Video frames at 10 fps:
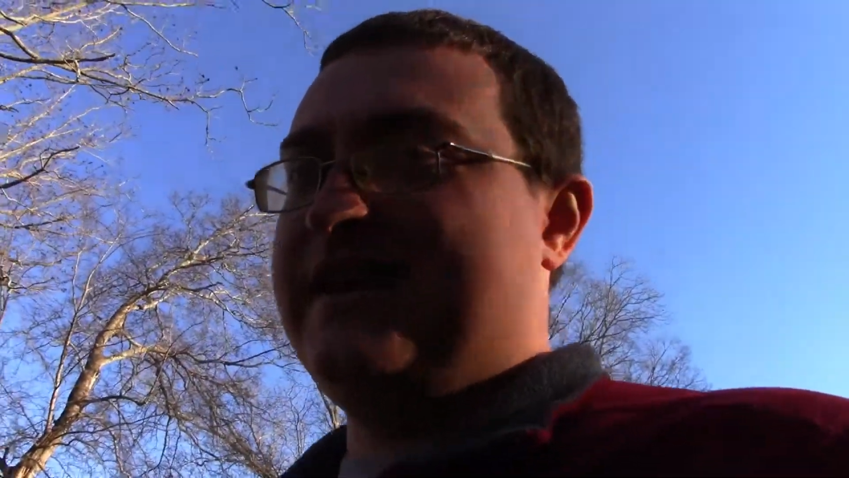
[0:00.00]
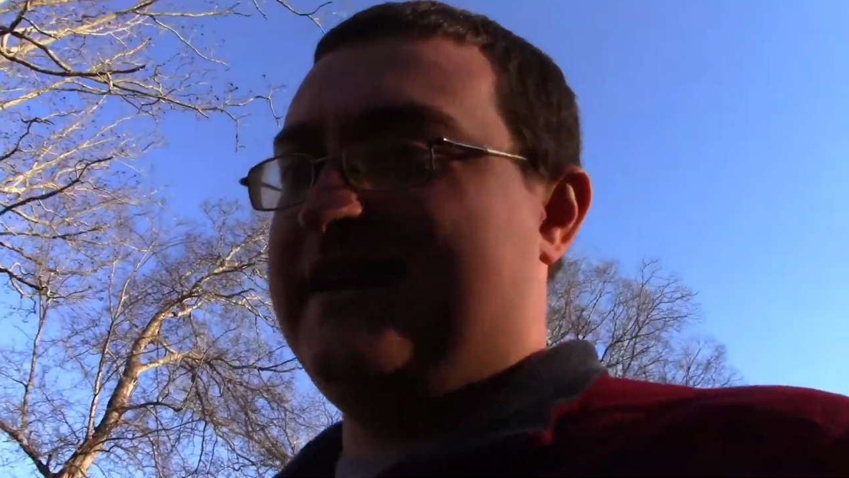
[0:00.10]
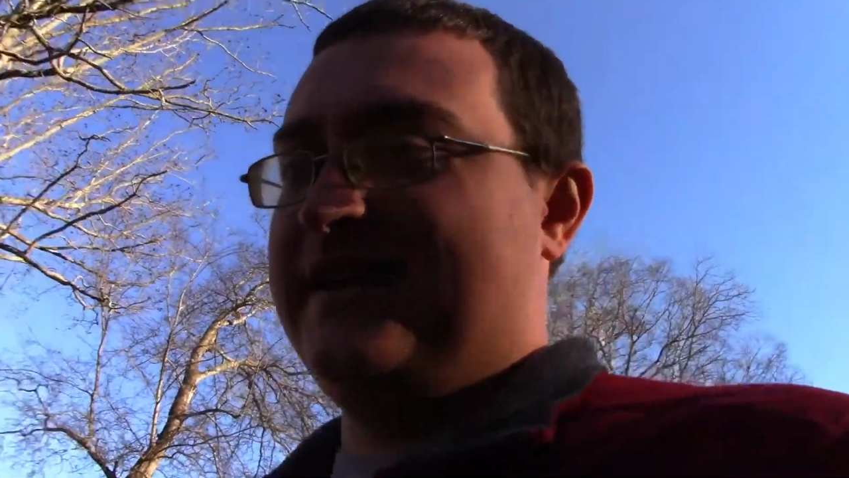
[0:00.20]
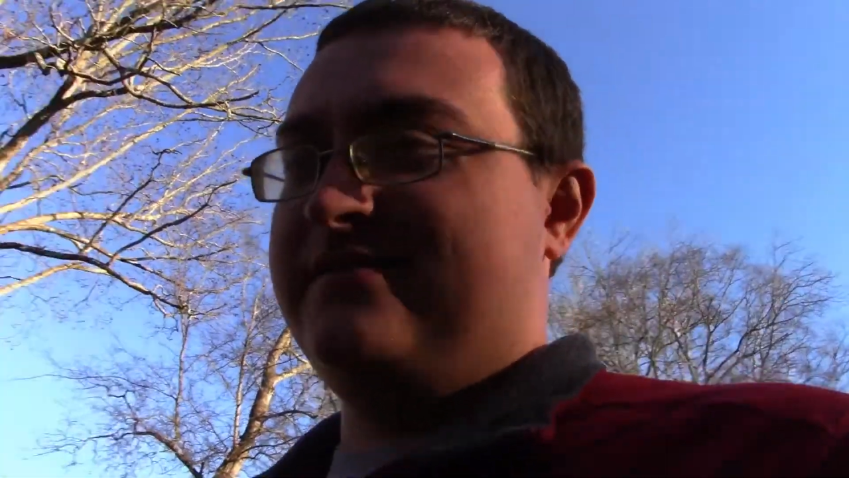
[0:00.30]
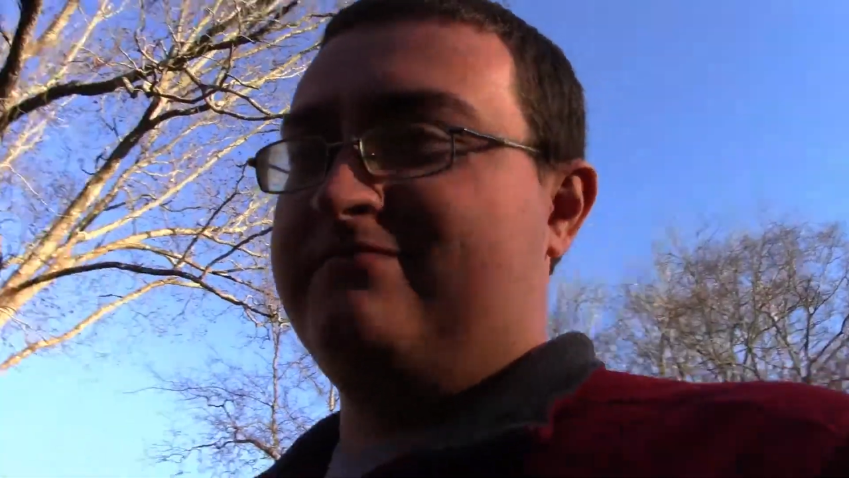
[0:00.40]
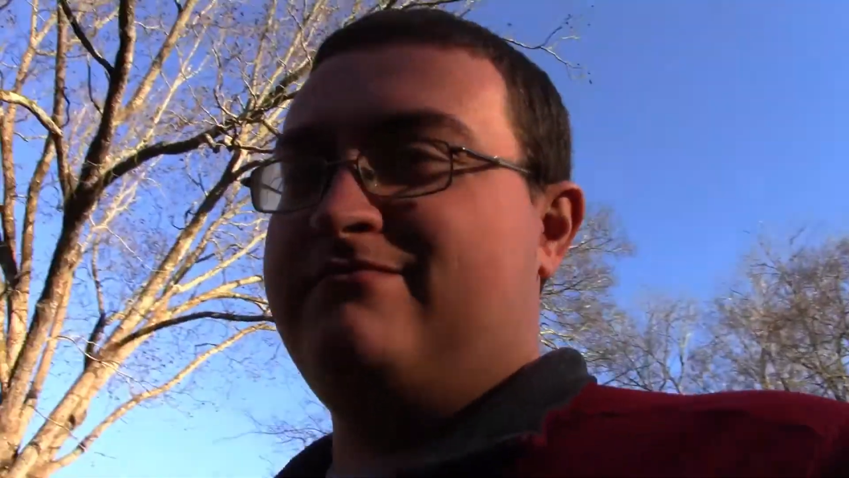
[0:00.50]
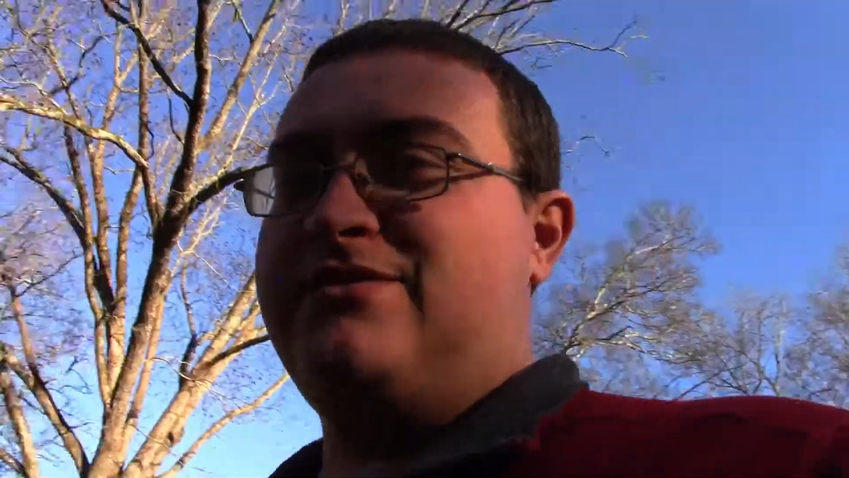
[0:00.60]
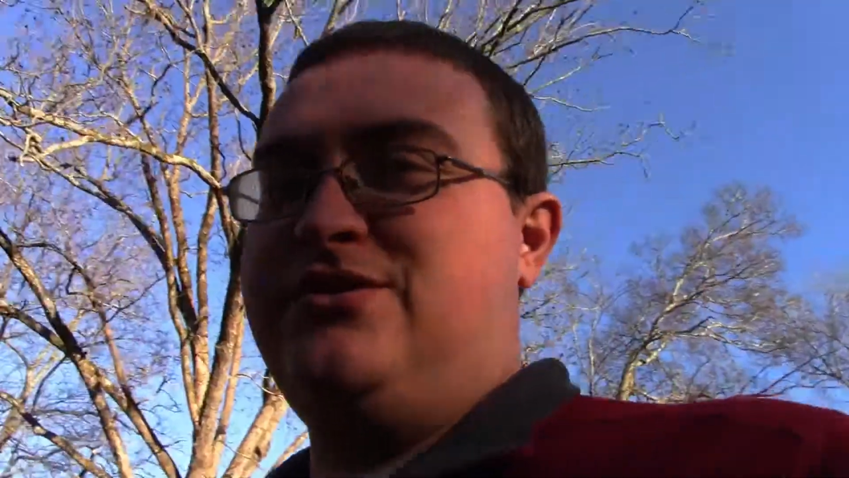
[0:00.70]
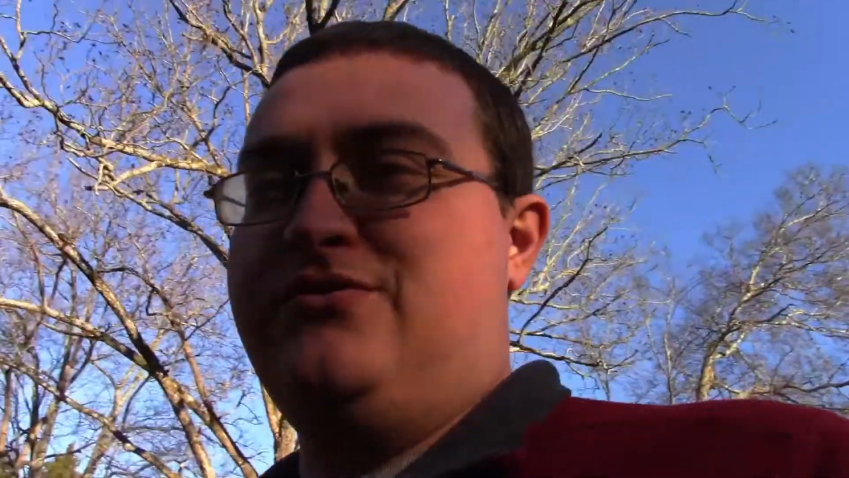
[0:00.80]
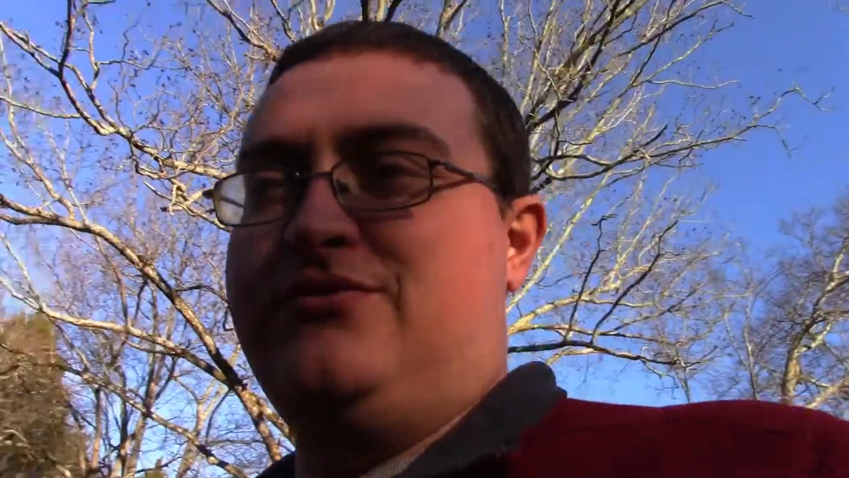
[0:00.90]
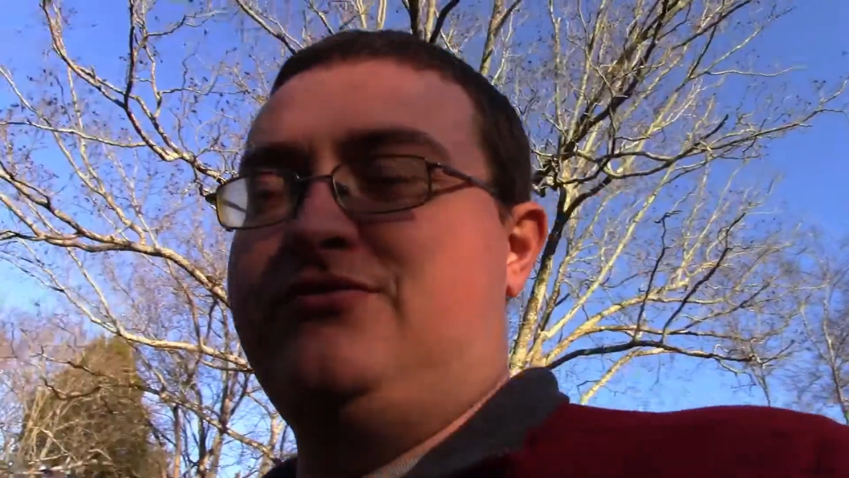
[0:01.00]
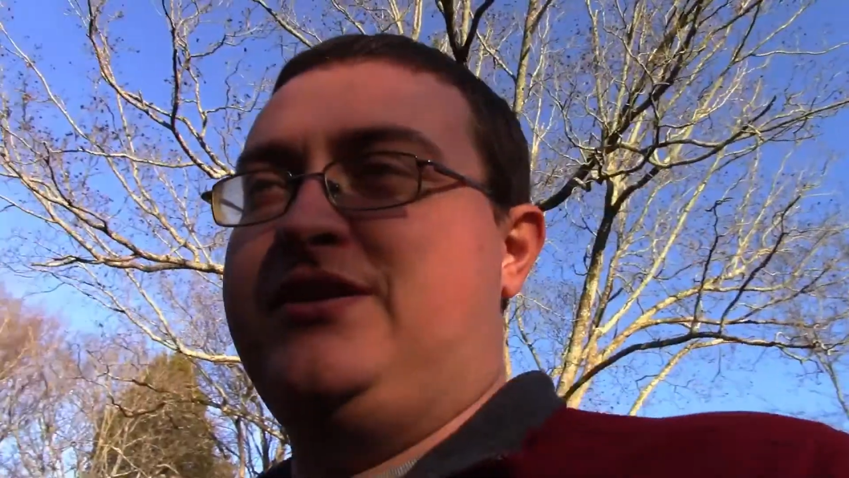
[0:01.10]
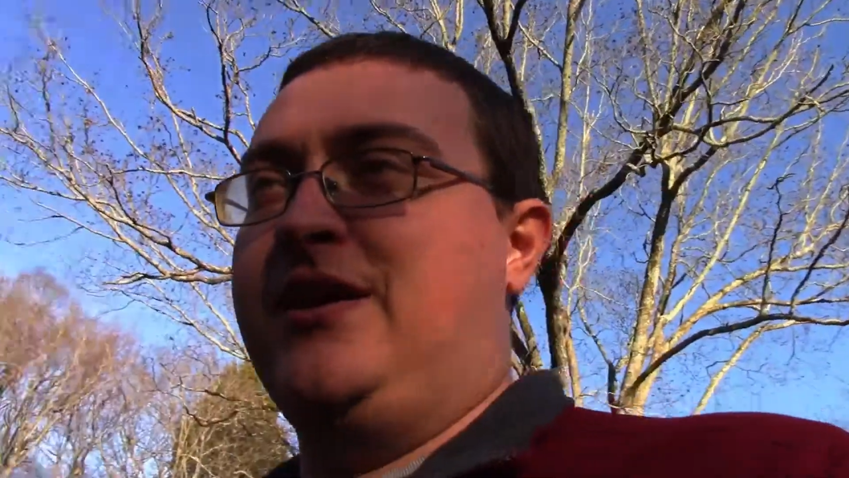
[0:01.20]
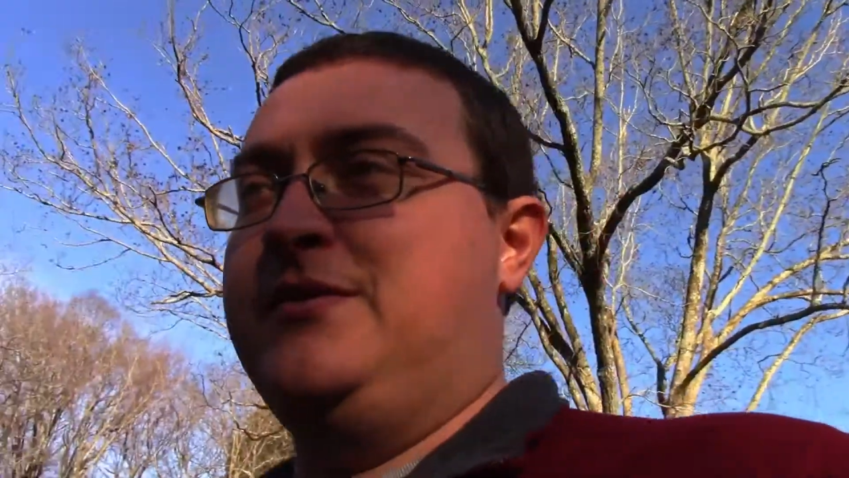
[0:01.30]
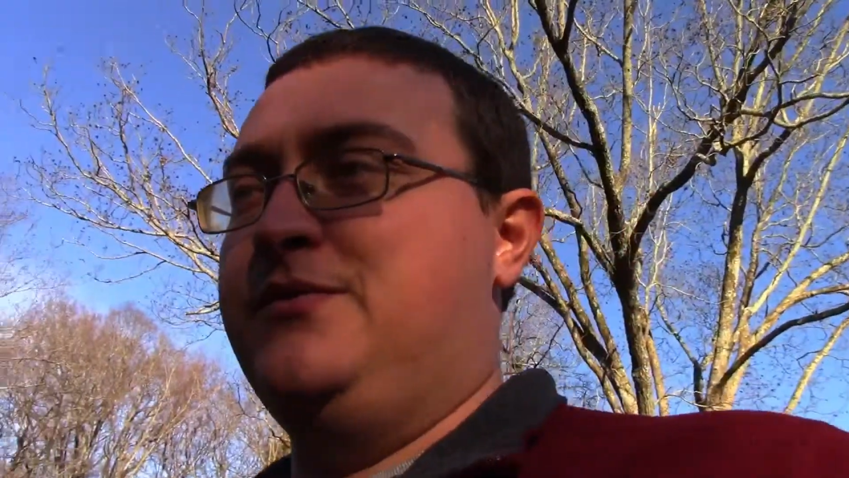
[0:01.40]
and you
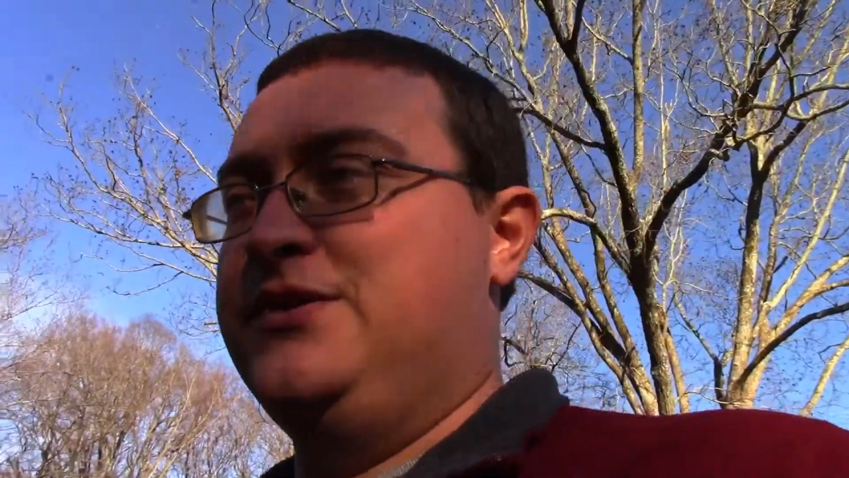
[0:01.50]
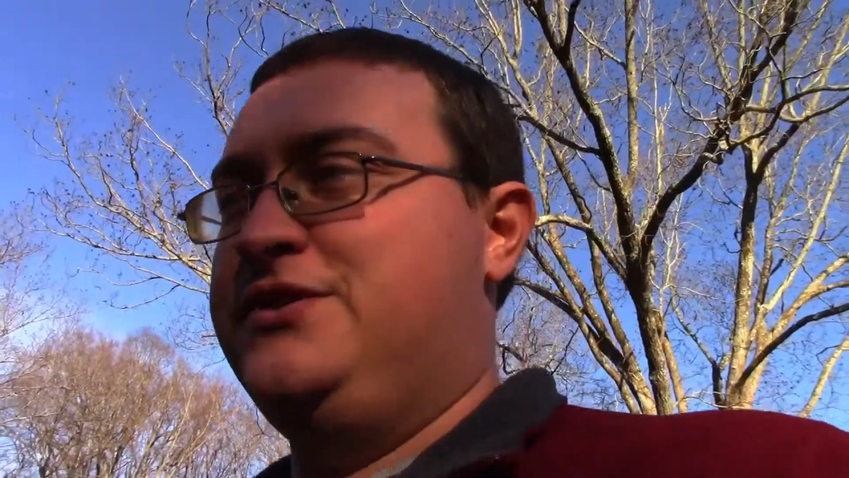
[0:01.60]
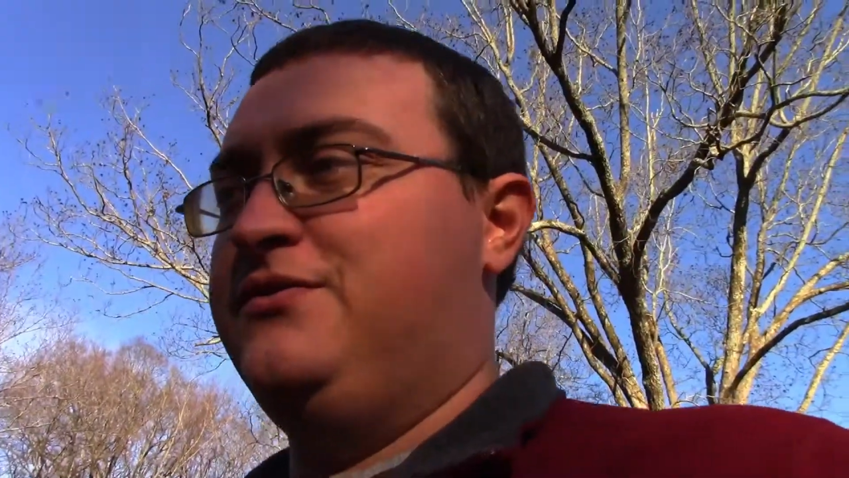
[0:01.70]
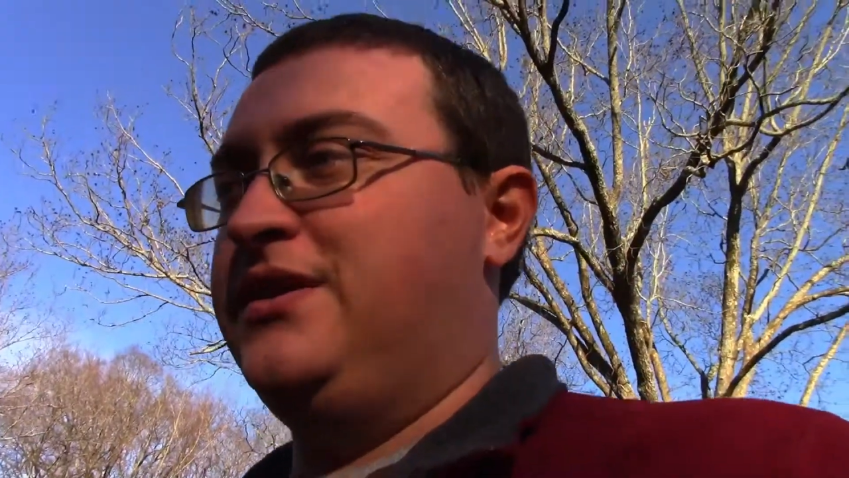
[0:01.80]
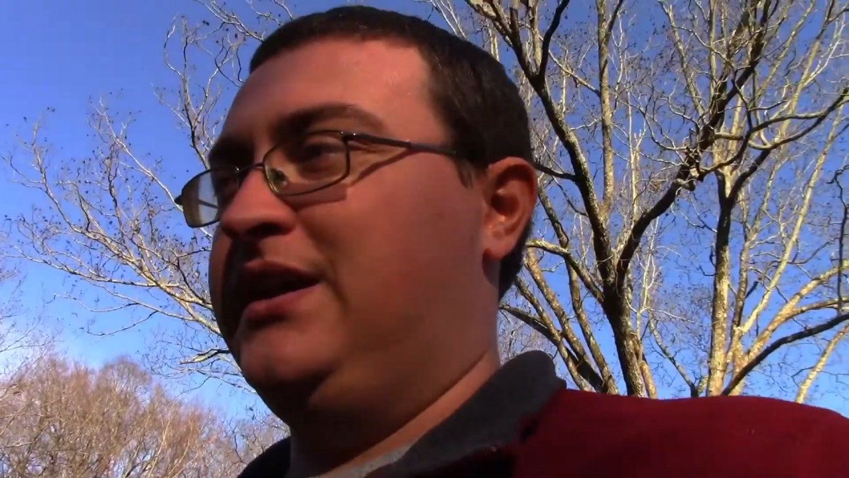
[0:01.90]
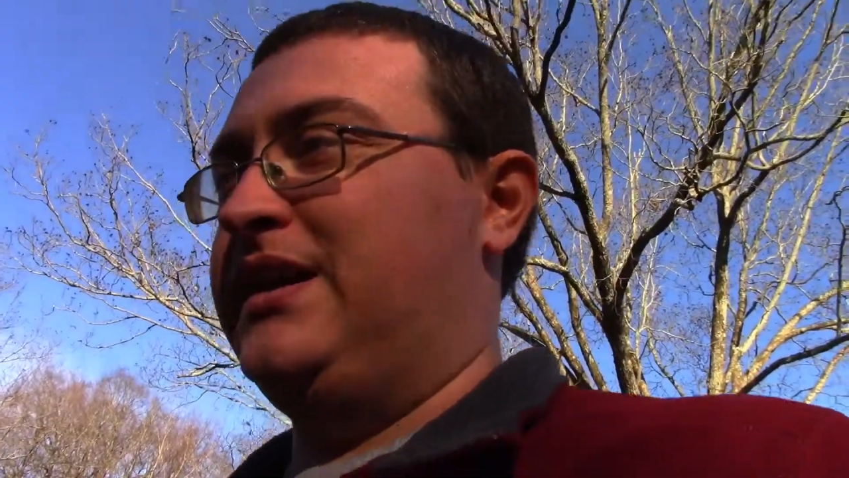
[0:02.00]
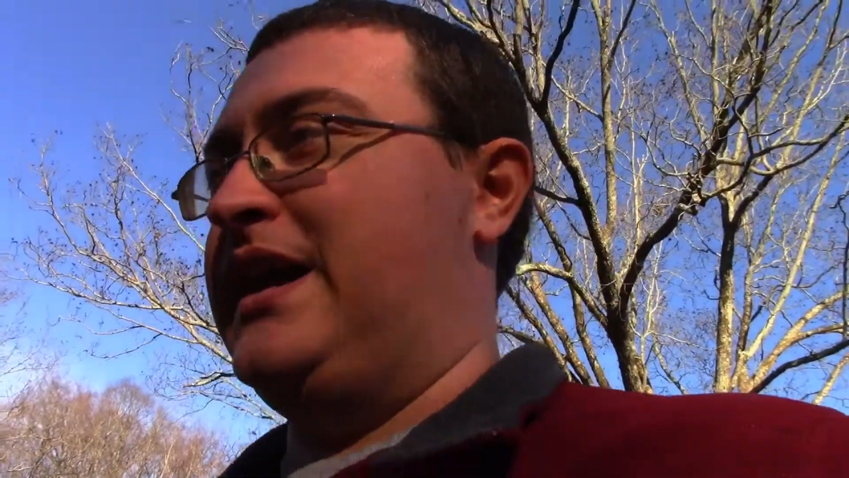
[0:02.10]
tell me what you think.